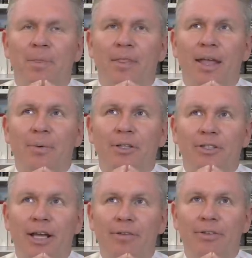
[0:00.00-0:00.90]
And when the
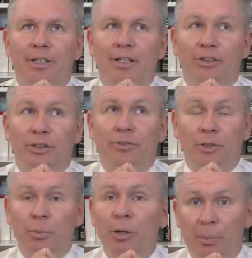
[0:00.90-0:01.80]
scaffolding has served
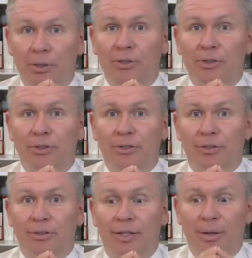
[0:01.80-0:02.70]
its purpose
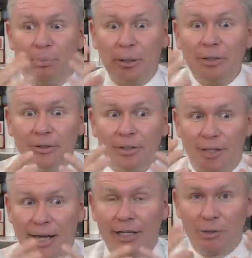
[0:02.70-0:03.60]
and built
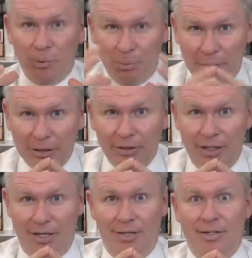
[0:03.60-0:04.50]
the actual
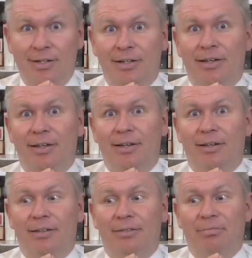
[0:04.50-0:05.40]
building
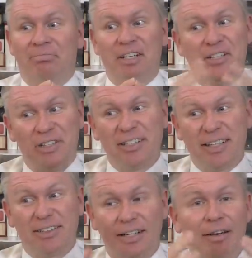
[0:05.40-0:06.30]
then you can
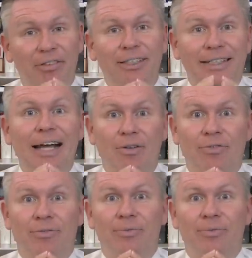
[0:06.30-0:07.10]
take the scaffolding down.